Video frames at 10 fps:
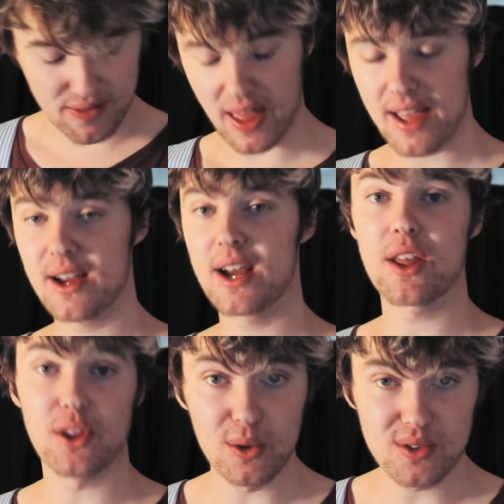they are
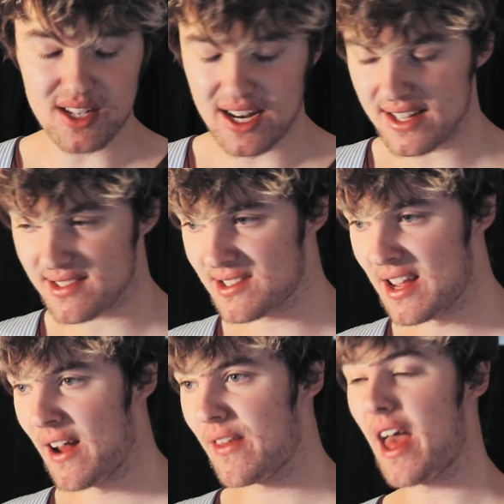useless,
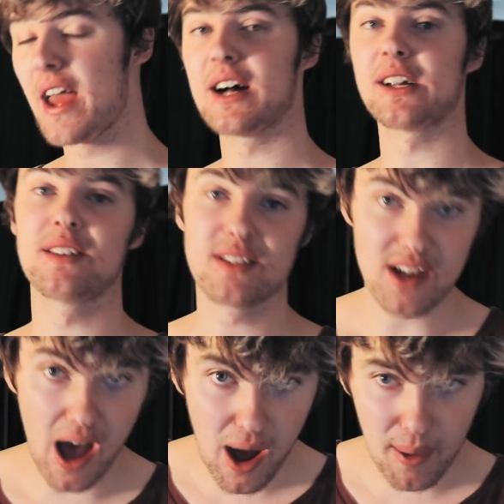they are
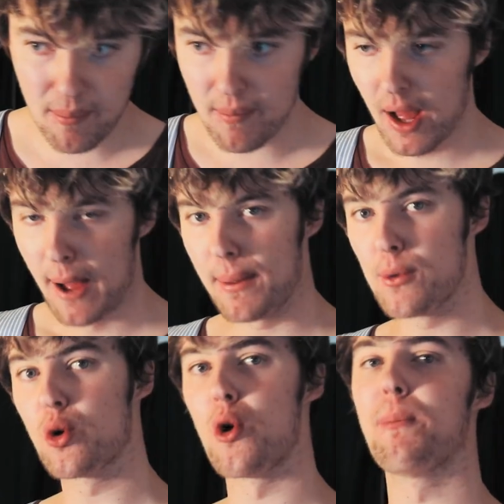dumb,
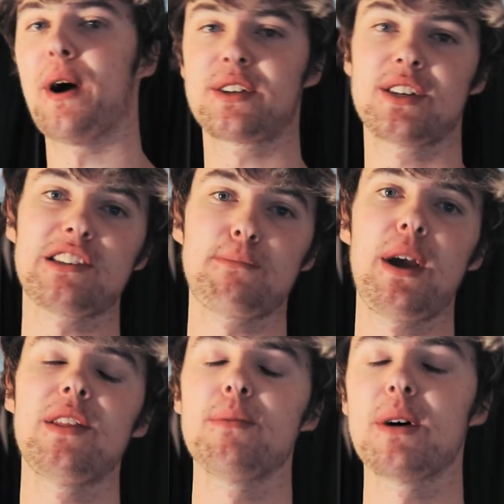people who
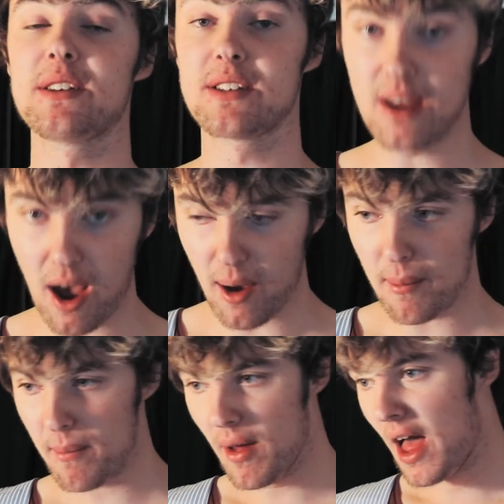participate in them are
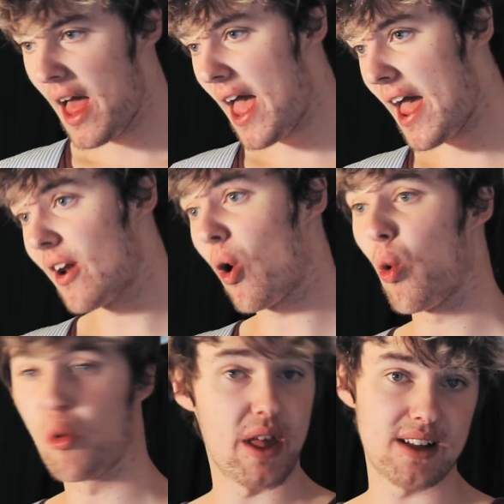dumb, and
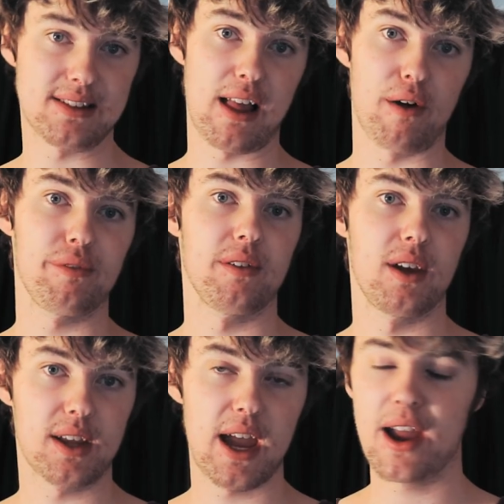all that stuff.
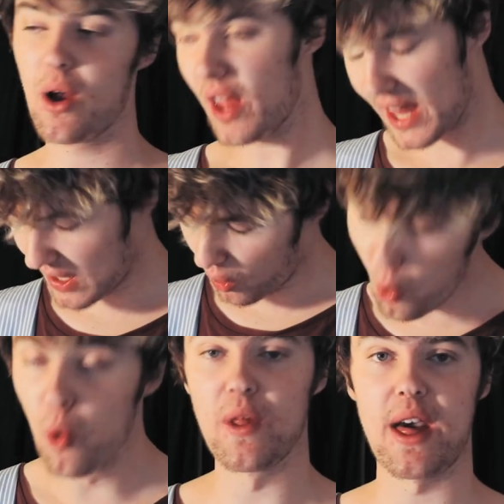Okay?
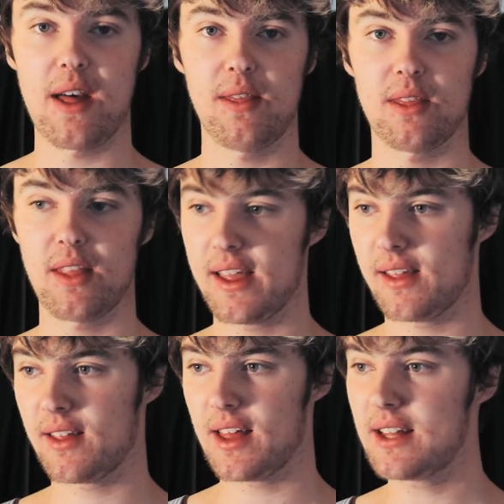All that. Like,
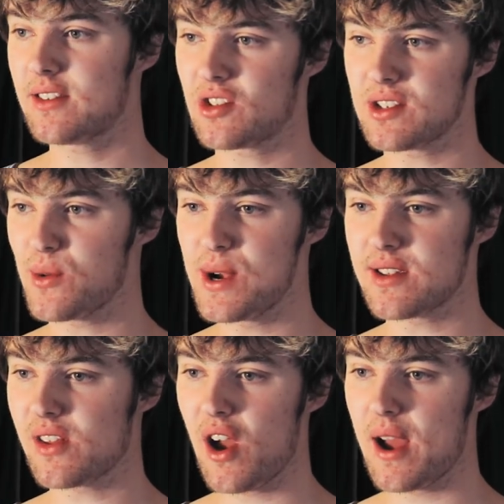it's just a
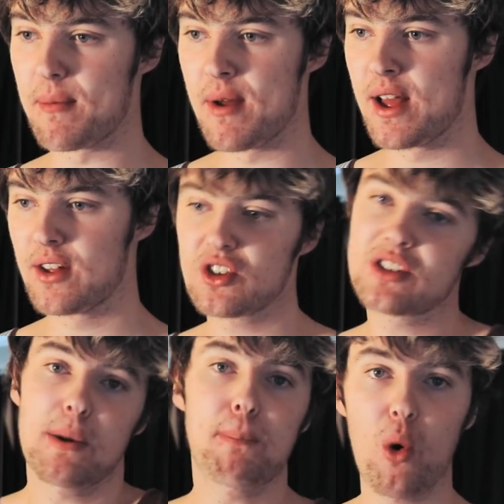waste of time.
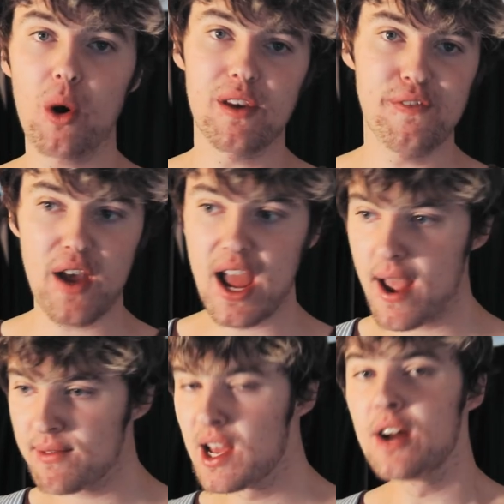Just support your
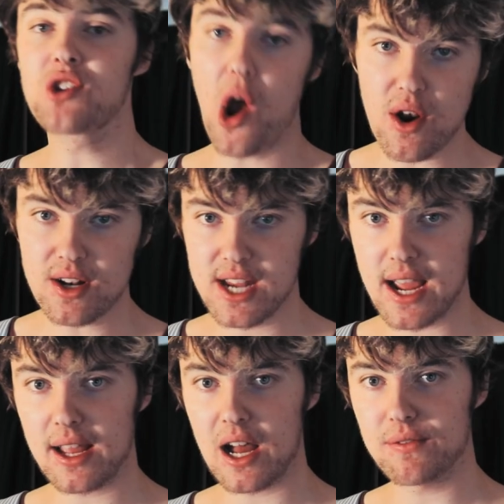faves, don't
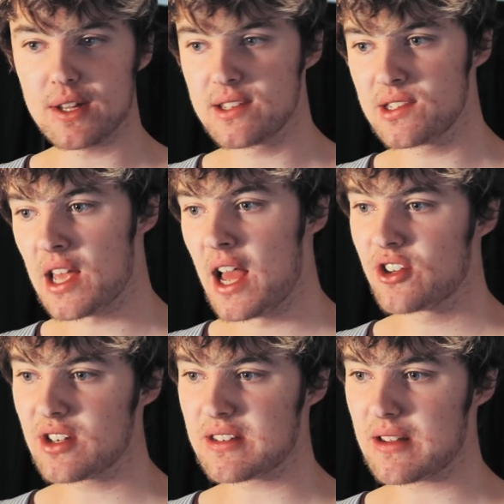attack others,
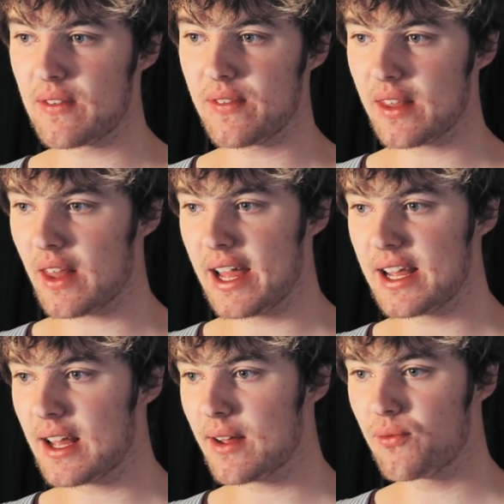just, like,